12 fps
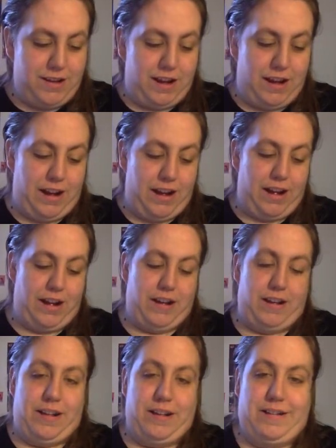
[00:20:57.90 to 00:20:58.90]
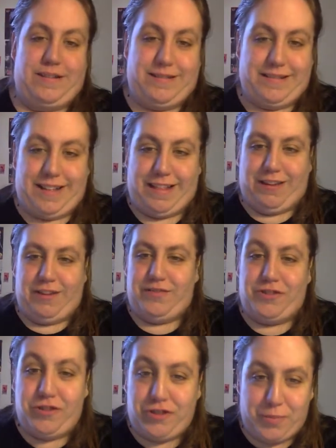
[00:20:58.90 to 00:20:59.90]
I
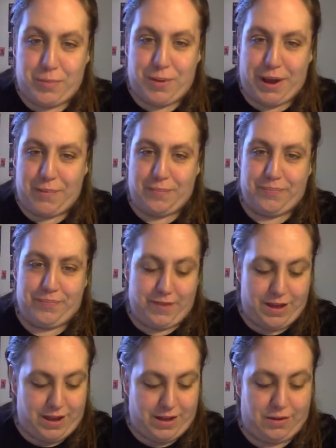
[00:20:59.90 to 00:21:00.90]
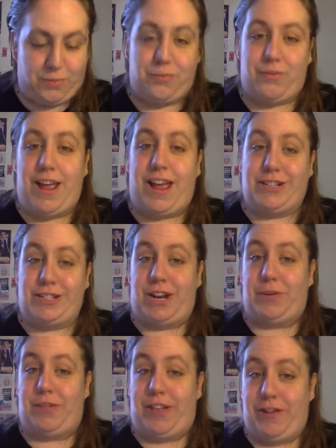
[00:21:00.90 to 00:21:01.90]
love Jim and Pam.
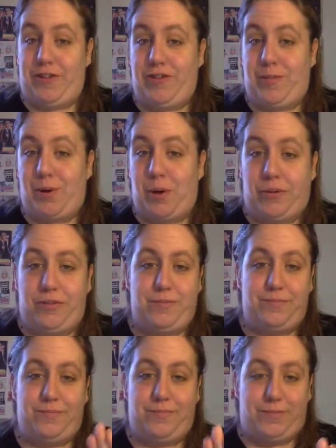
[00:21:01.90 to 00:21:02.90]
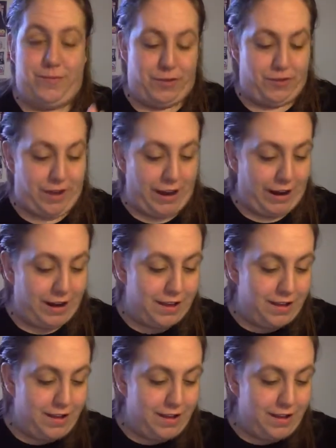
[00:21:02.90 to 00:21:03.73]
Hashtag relationship goals. Just saying.